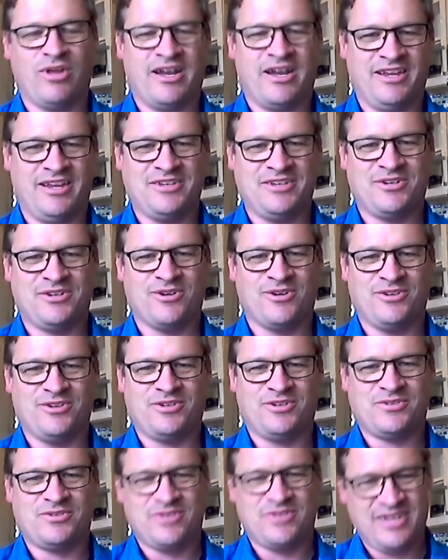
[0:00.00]
easier to
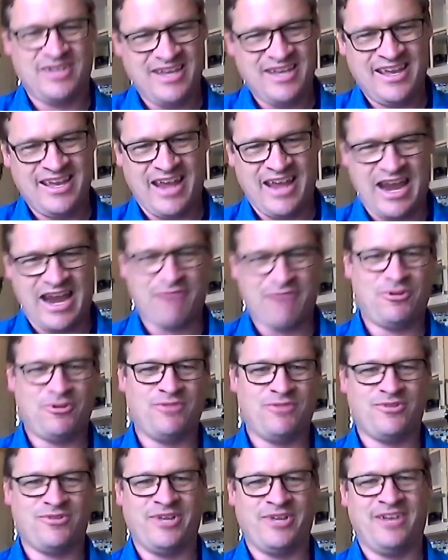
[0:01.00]
just, after
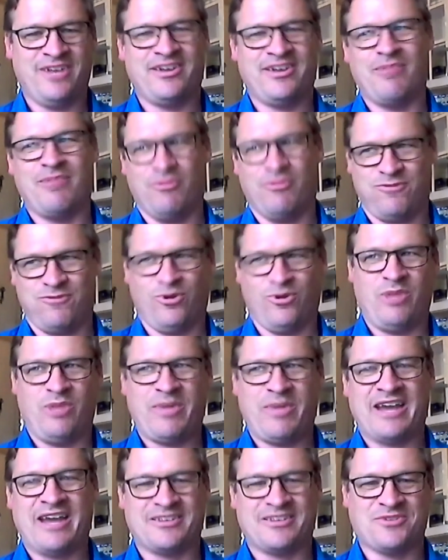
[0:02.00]
you've cleaned up, before you
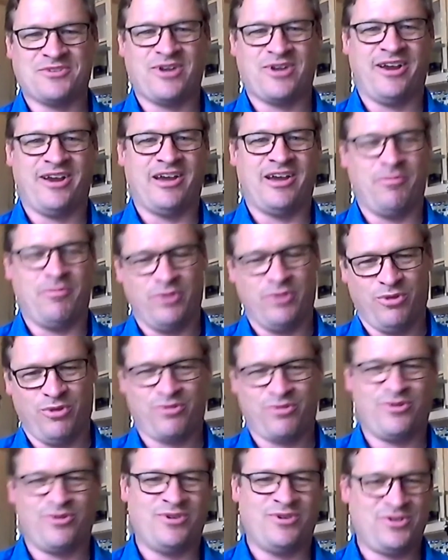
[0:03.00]
pack the truck up, go
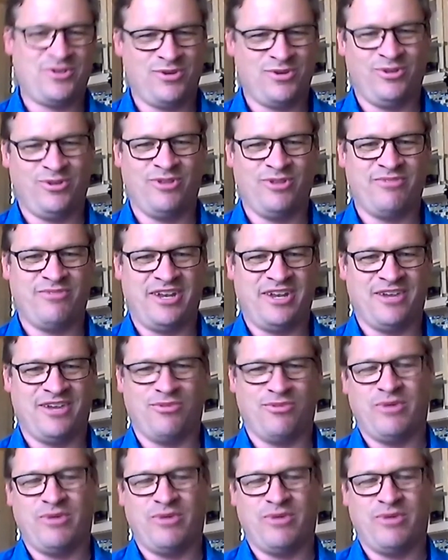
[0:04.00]
through and shoot a little video.